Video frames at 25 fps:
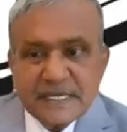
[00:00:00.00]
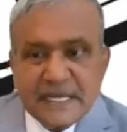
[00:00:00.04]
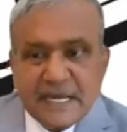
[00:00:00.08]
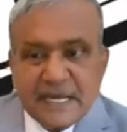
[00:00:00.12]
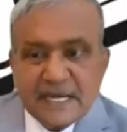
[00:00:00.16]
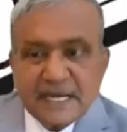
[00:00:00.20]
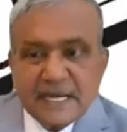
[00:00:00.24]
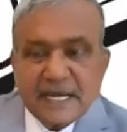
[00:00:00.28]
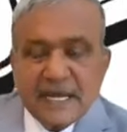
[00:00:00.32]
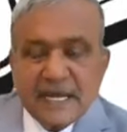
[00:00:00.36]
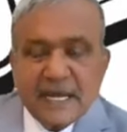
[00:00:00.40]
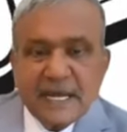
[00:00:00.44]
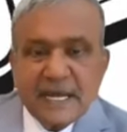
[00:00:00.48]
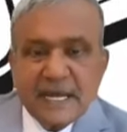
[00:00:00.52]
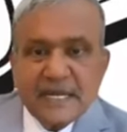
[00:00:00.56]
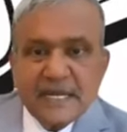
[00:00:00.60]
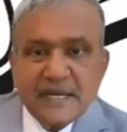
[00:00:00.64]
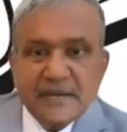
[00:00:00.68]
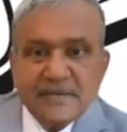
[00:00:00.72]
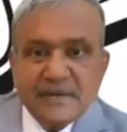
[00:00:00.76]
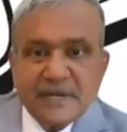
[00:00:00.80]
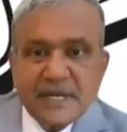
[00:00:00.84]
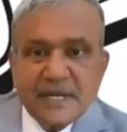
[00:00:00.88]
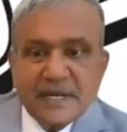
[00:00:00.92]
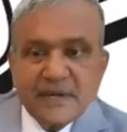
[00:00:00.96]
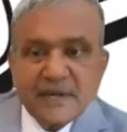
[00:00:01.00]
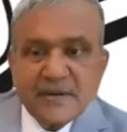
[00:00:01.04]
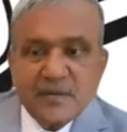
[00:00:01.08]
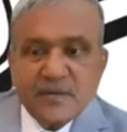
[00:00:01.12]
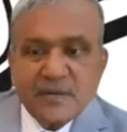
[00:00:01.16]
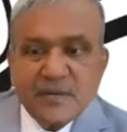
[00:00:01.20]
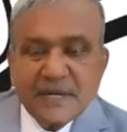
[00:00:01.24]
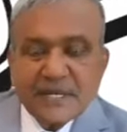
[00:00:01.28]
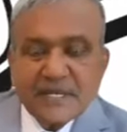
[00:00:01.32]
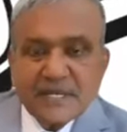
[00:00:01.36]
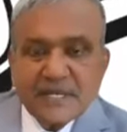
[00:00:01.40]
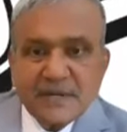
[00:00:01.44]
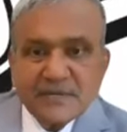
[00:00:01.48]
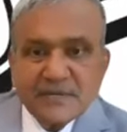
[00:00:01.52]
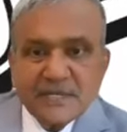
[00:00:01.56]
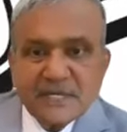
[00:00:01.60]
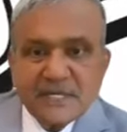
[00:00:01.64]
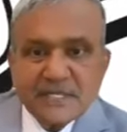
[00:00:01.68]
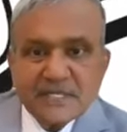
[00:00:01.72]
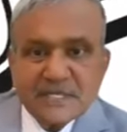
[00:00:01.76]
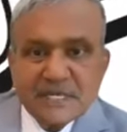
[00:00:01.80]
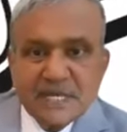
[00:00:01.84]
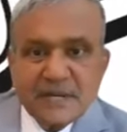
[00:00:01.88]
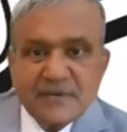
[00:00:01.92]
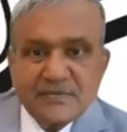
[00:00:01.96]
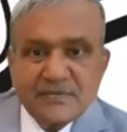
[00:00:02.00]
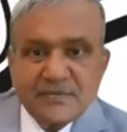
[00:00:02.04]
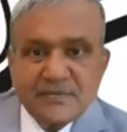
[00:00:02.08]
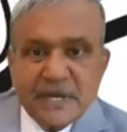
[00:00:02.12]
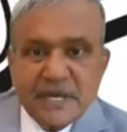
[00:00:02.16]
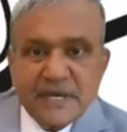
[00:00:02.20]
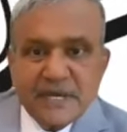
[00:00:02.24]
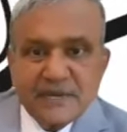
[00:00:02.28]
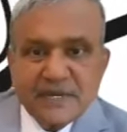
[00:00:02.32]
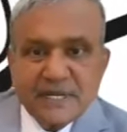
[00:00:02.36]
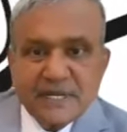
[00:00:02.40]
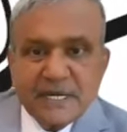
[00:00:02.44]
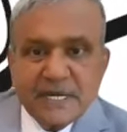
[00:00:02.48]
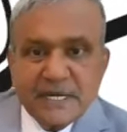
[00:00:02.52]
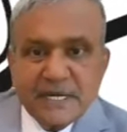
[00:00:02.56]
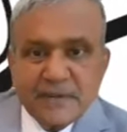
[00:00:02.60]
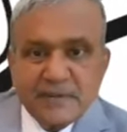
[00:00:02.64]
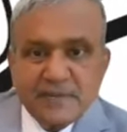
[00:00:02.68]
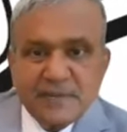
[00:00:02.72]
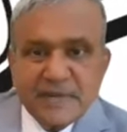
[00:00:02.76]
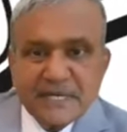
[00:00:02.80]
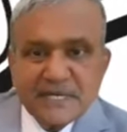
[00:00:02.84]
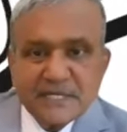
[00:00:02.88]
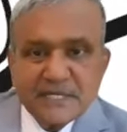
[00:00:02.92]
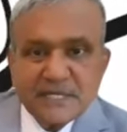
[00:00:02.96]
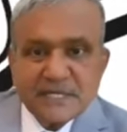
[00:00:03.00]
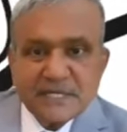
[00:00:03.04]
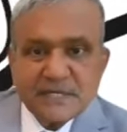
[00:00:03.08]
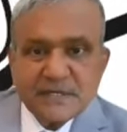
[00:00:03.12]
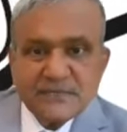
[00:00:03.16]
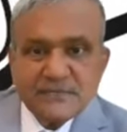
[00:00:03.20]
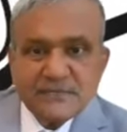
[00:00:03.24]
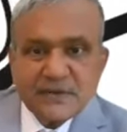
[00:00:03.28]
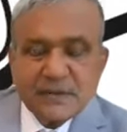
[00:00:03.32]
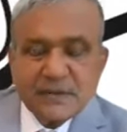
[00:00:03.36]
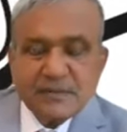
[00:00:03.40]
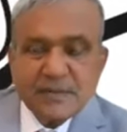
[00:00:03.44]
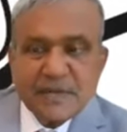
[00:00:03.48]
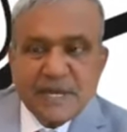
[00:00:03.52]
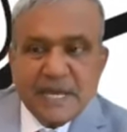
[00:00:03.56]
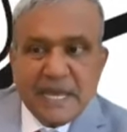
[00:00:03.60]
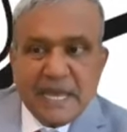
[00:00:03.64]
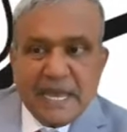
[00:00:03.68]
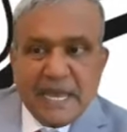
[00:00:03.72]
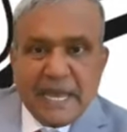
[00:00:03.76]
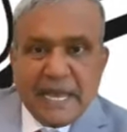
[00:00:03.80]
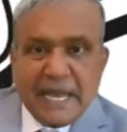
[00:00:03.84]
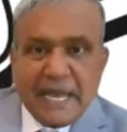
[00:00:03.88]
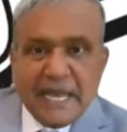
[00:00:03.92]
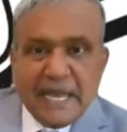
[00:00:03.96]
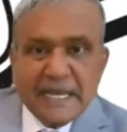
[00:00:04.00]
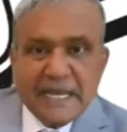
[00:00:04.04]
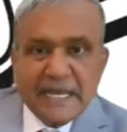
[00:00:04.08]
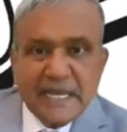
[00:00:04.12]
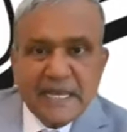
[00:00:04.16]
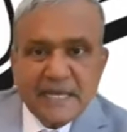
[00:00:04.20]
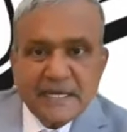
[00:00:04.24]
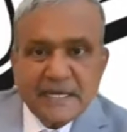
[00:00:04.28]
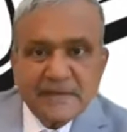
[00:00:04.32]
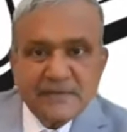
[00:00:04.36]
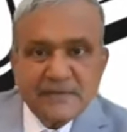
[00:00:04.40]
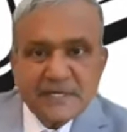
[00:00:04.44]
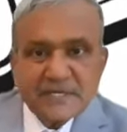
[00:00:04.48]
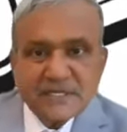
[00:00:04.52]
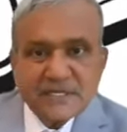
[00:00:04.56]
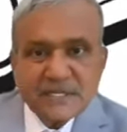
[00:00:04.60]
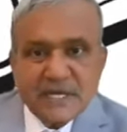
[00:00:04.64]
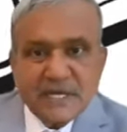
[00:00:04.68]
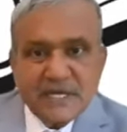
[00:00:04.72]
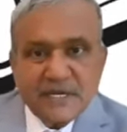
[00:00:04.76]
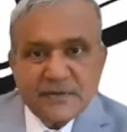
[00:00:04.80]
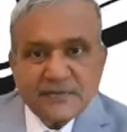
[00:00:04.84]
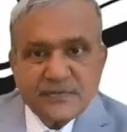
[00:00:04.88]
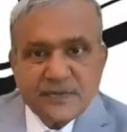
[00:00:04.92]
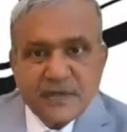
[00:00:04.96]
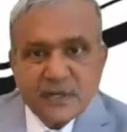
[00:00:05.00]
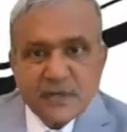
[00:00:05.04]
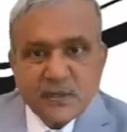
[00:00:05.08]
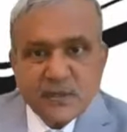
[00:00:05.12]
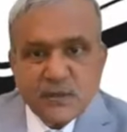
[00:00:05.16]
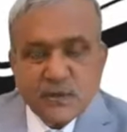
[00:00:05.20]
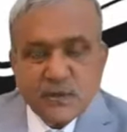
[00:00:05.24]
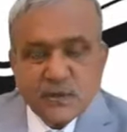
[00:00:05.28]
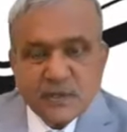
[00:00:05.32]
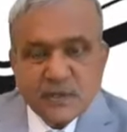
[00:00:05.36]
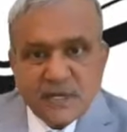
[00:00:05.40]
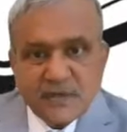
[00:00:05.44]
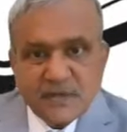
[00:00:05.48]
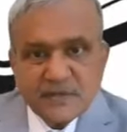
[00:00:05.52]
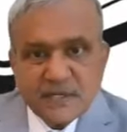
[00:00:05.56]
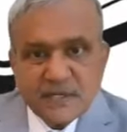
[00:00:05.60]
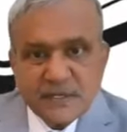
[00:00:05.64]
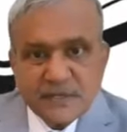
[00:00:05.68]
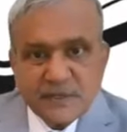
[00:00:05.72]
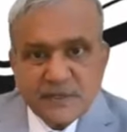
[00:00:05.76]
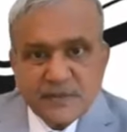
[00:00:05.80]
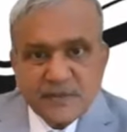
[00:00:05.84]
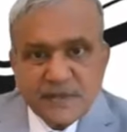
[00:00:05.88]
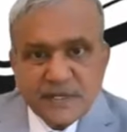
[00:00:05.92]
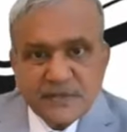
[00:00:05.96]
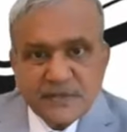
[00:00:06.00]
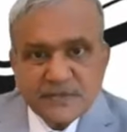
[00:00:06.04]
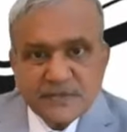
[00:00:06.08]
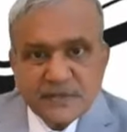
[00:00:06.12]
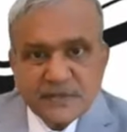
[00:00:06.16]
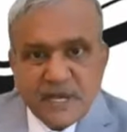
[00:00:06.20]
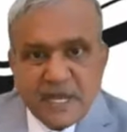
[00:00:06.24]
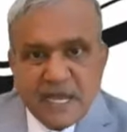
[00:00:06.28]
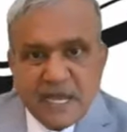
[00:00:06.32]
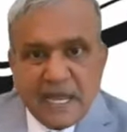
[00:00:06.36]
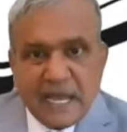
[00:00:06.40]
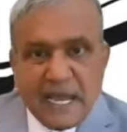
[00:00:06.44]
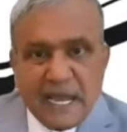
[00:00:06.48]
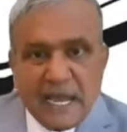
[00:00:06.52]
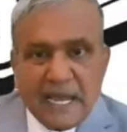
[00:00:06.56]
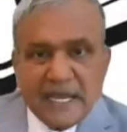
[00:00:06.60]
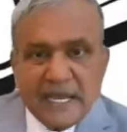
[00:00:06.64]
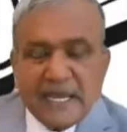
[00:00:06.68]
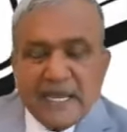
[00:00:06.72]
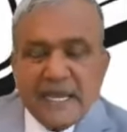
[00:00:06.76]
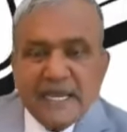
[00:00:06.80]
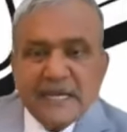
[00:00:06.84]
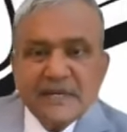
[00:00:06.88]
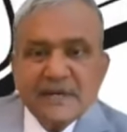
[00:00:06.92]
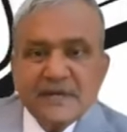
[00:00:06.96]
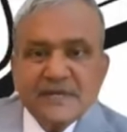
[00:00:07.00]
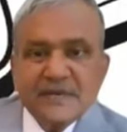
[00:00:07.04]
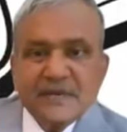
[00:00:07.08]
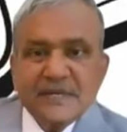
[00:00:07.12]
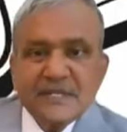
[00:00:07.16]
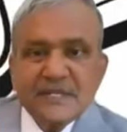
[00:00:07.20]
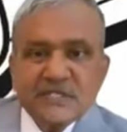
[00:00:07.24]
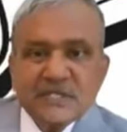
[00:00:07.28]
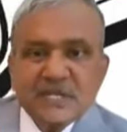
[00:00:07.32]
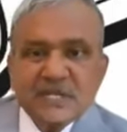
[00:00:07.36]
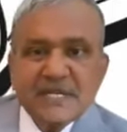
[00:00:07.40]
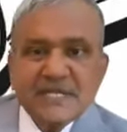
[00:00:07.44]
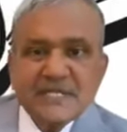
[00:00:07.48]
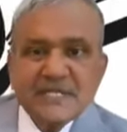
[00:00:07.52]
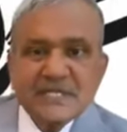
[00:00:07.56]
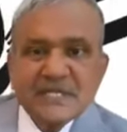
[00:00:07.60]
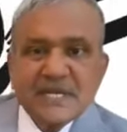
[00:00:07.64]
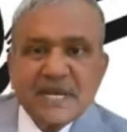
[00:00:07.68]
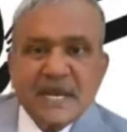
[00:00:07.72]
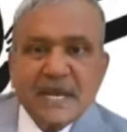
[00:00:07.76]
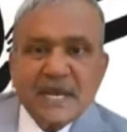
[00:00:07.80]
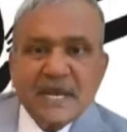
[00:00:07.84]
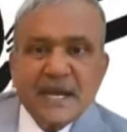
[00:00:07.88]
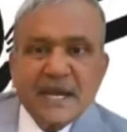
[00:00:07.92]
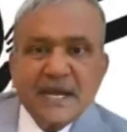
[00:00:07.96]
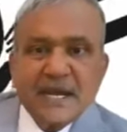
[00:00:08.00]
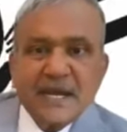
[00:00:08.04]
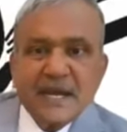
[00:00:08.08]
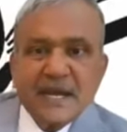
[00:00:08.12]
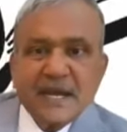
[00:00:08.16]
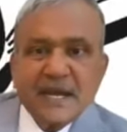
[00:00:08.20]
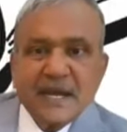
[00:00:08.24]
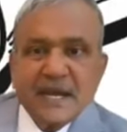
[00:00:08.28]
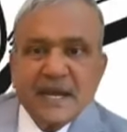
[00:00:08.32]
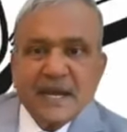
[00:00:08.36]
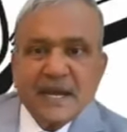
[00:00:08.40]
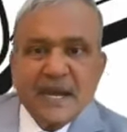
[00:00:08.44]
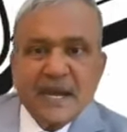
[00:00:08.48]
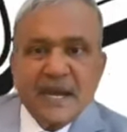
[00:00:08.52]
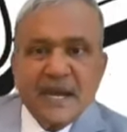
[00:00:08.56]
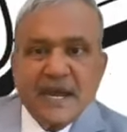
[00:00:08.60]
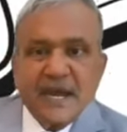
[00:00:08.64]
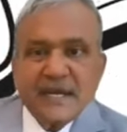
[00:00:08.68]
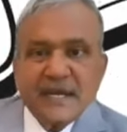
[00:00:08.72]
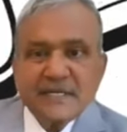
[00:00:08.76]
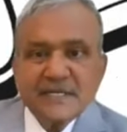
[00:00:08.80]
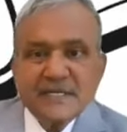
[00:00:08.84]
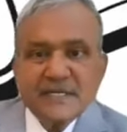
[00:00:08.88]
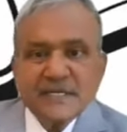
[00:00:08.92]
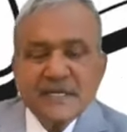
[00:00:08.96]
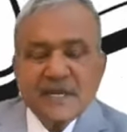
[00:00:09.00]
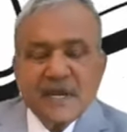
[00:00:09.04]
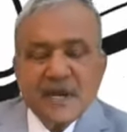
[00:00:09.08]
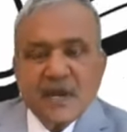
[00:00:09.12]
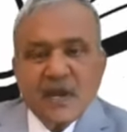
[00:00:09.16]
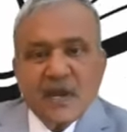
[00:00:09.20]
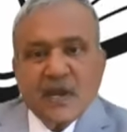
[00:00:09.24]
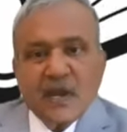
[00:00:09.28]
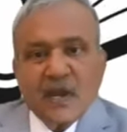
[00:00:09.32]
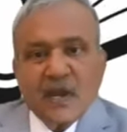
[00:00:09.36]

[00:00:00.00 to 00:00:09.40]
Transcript: That he will 1,500 he purchased it from me. Again, he will sell it for 2,000 rupees. Again, it will change the hands.